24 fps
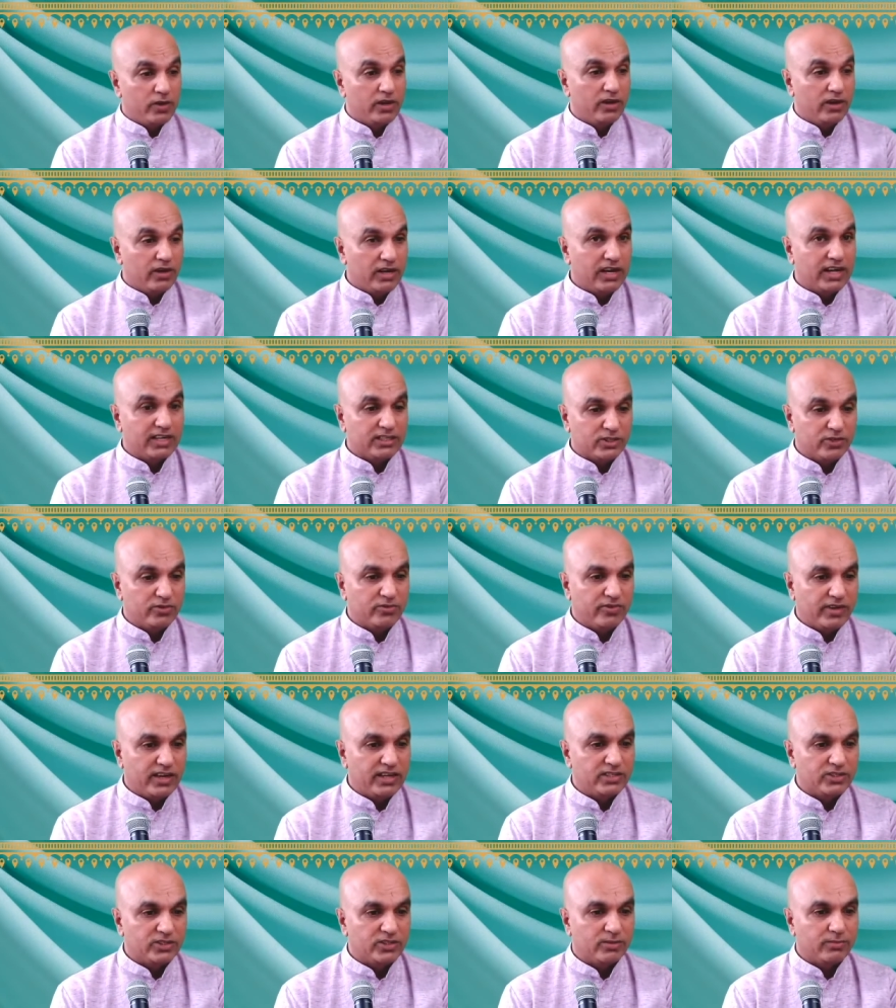We all like
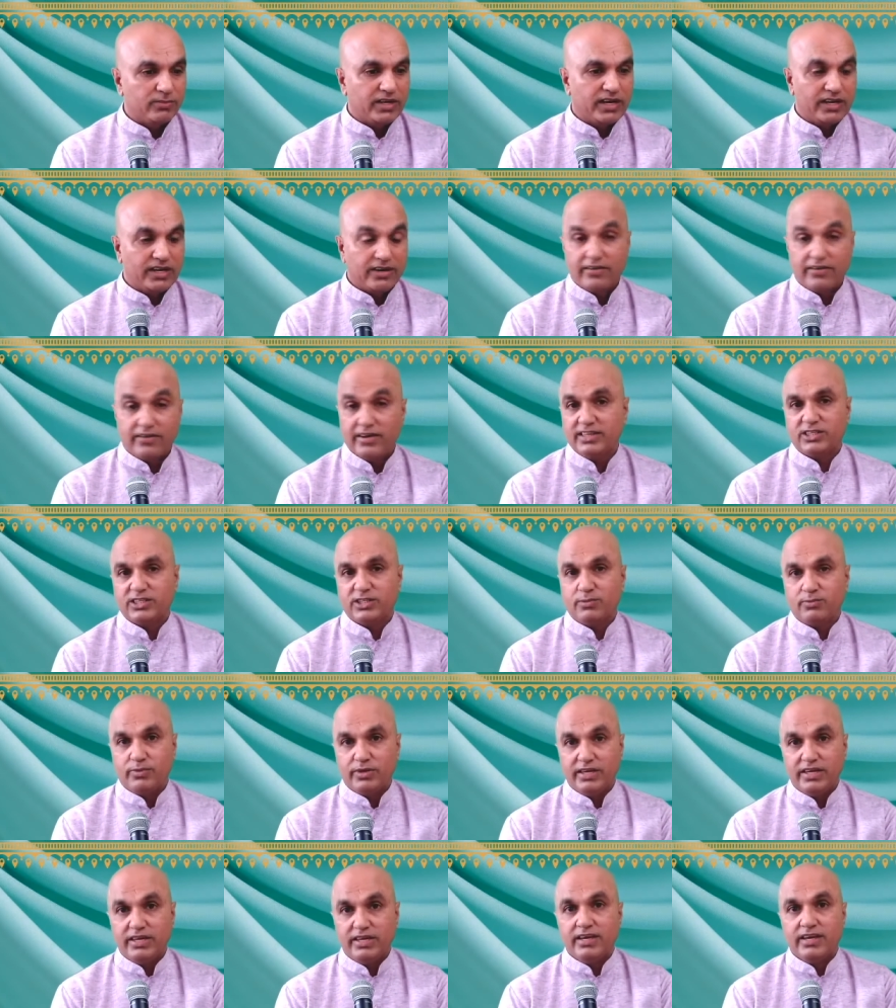to find some kind of
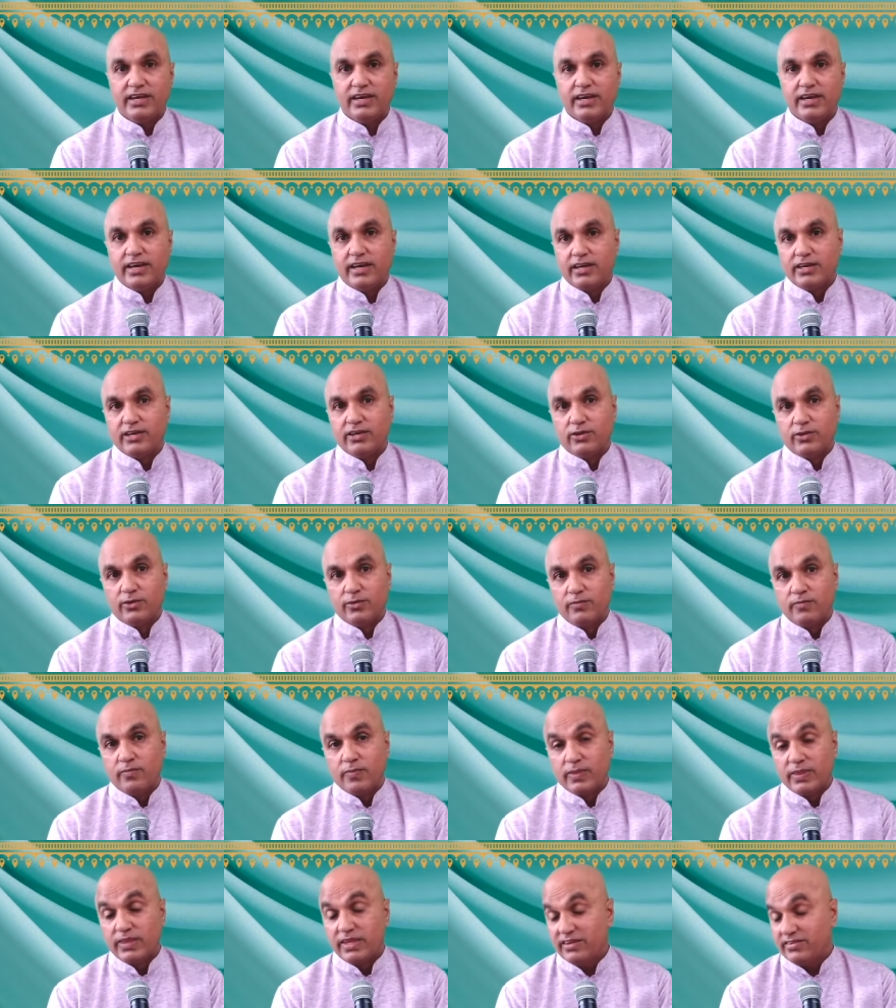recipe, you
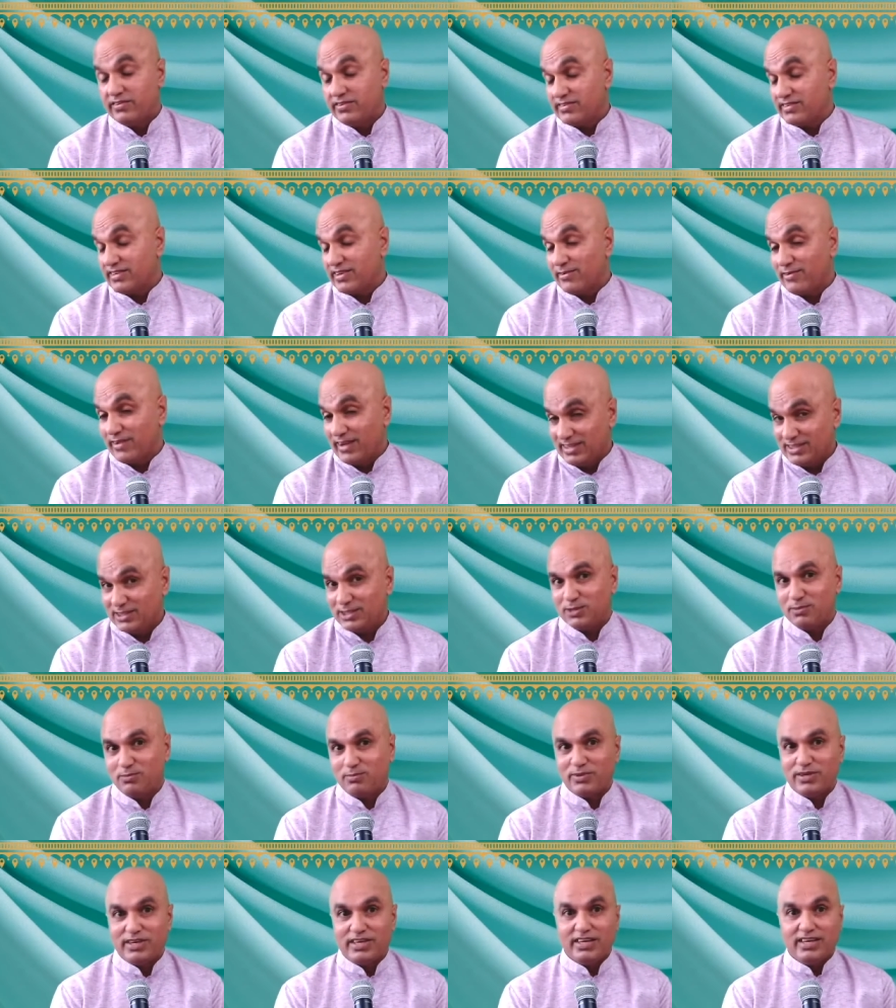know. This is a
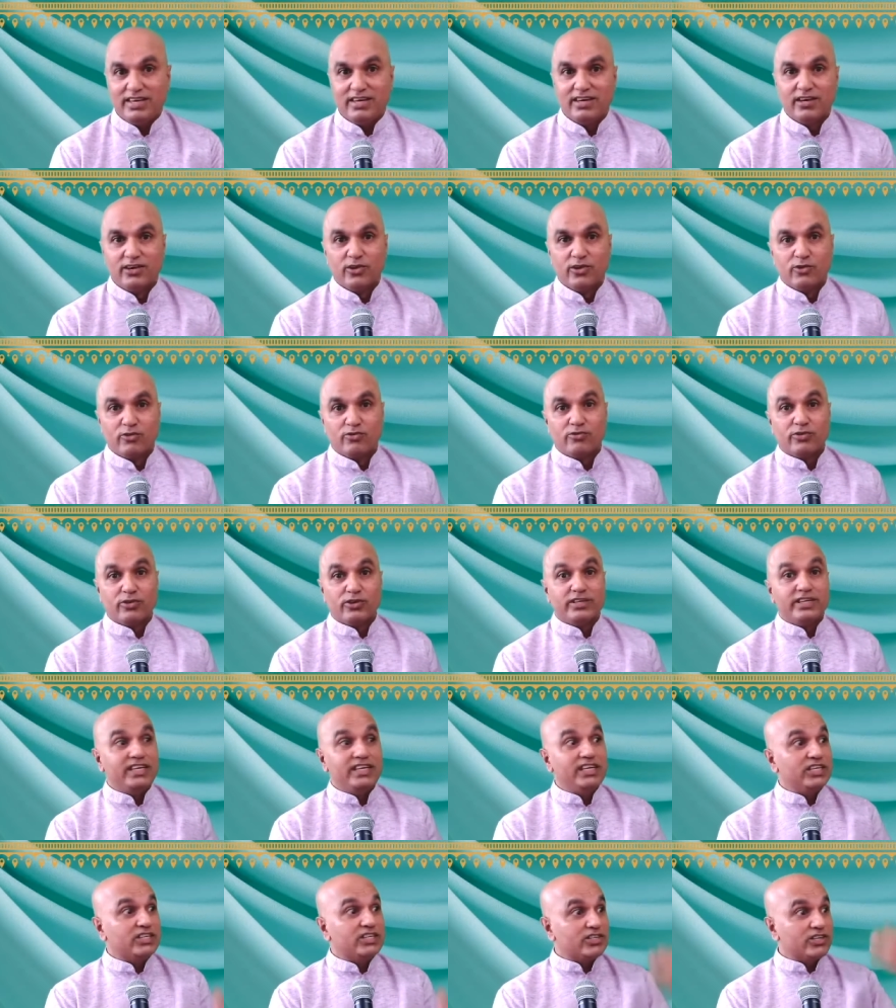recipe
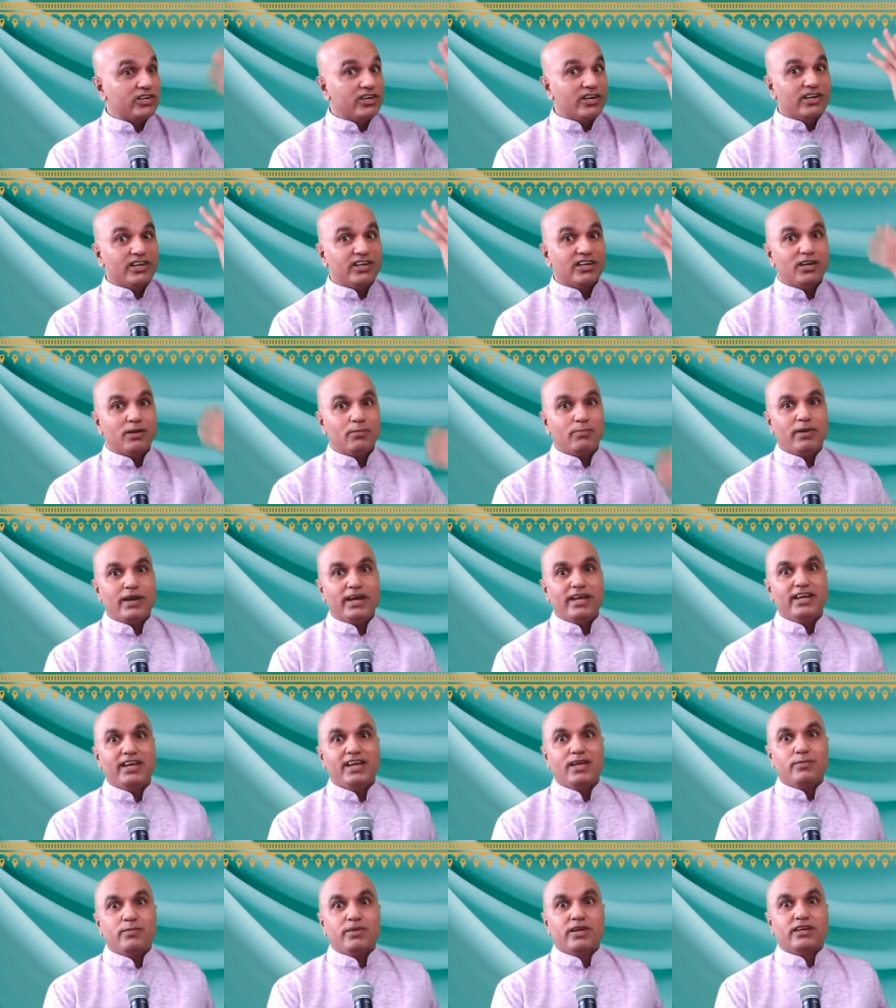for the eternal
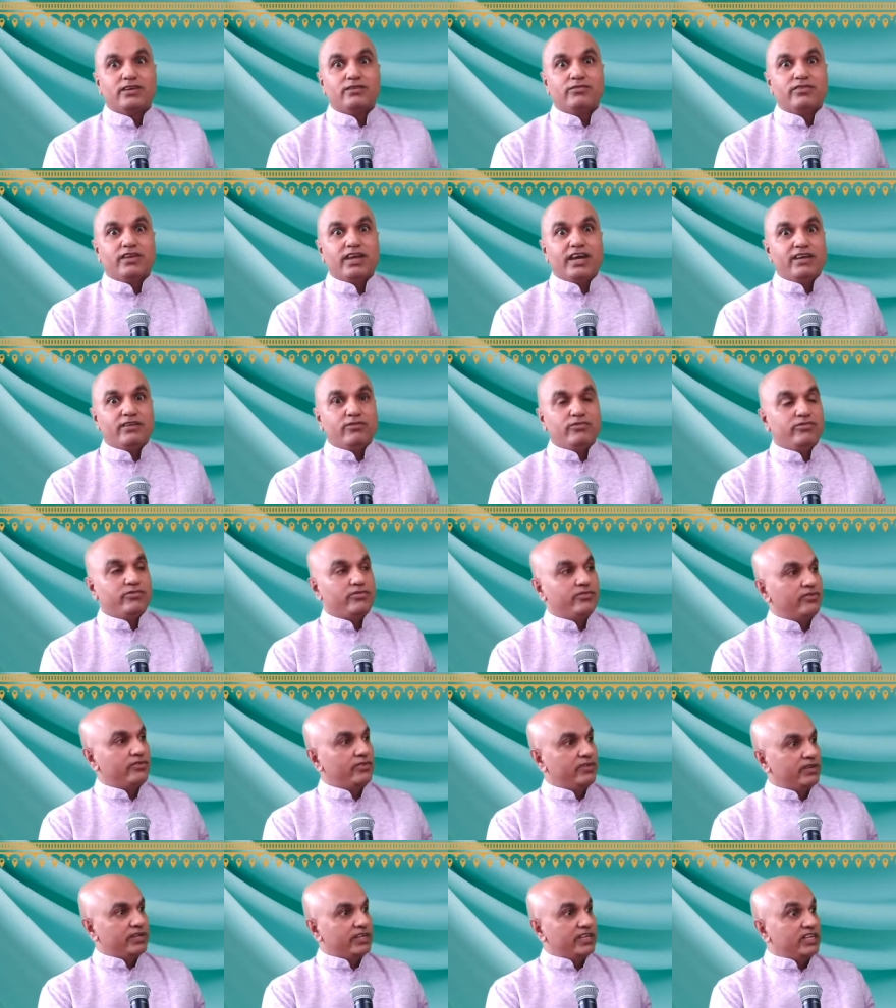pandemic of life,
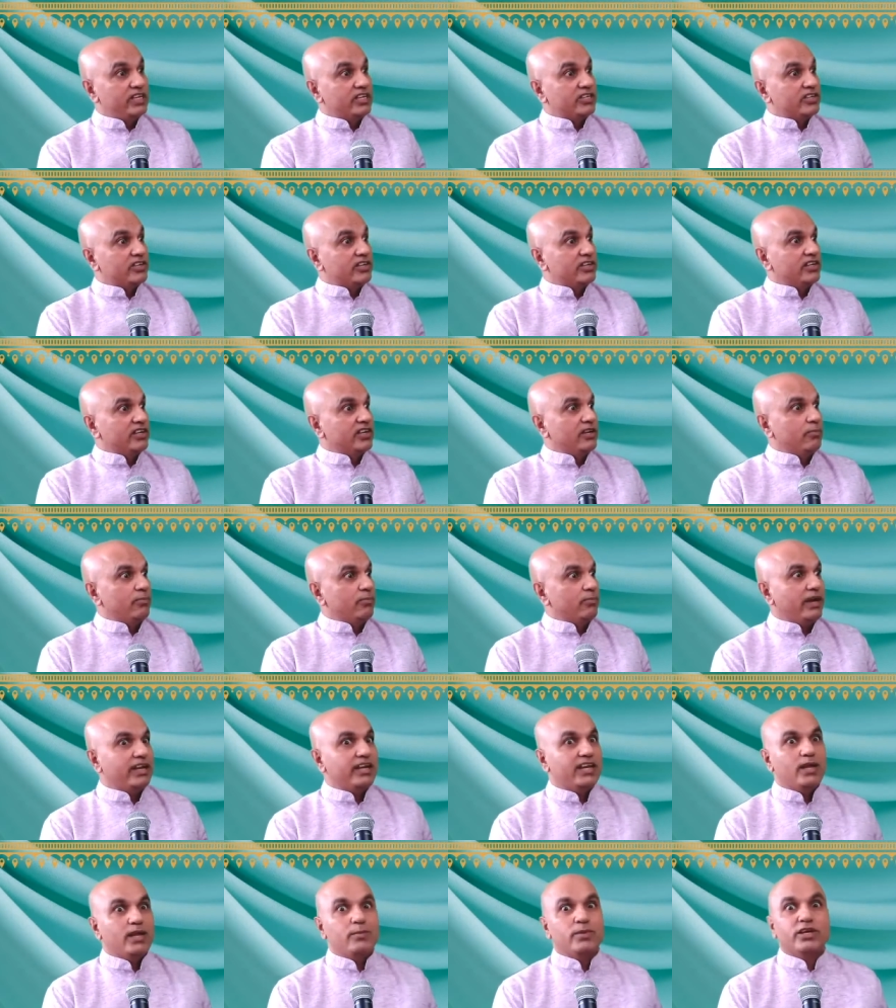the
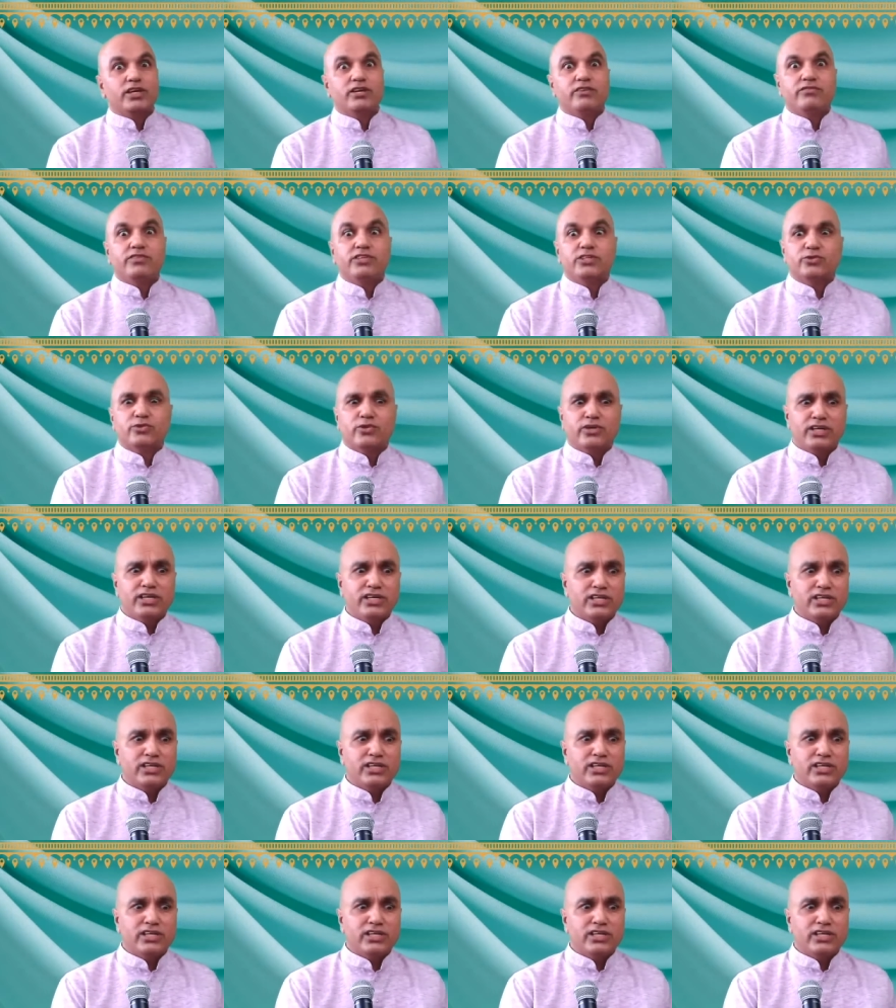eternal pandemic of